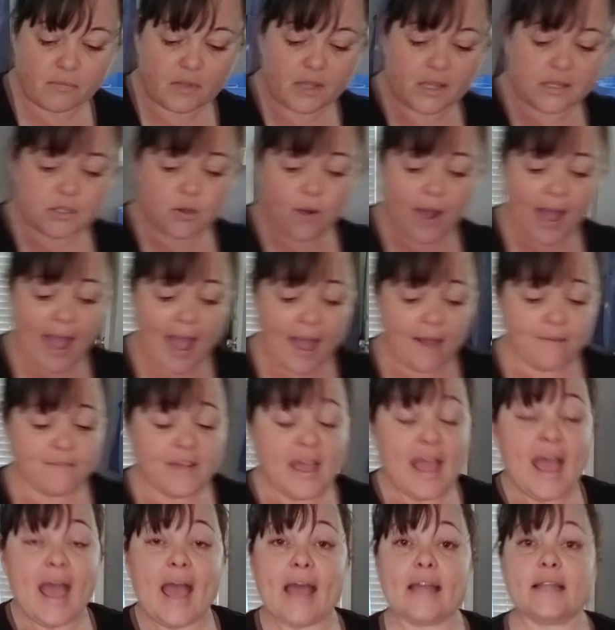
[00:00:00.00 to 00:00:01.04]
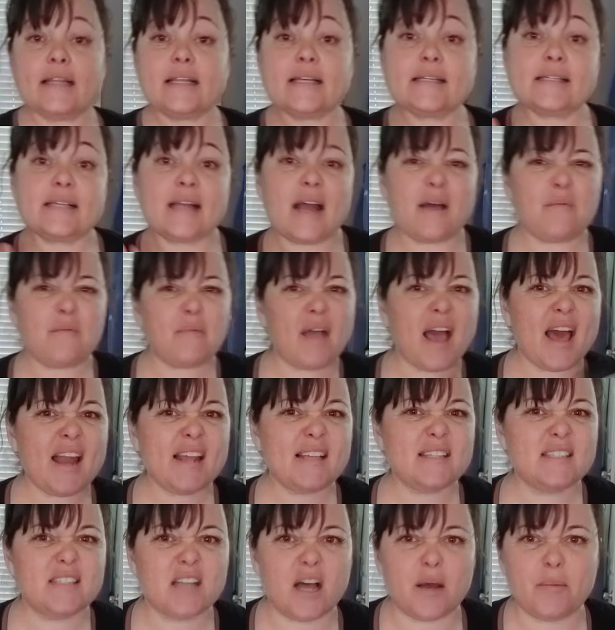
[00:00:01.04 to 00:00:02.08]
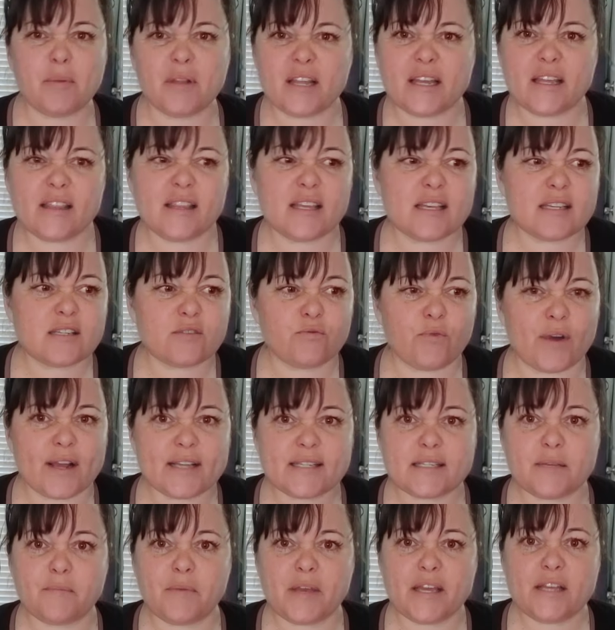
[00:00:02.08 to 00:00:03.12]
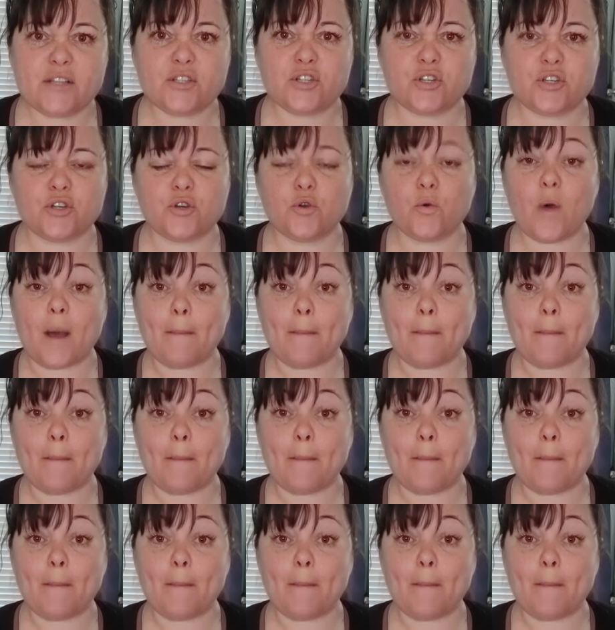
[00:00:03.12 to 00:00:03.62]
So I have, and listen, I'm kind of doubling this recipe too.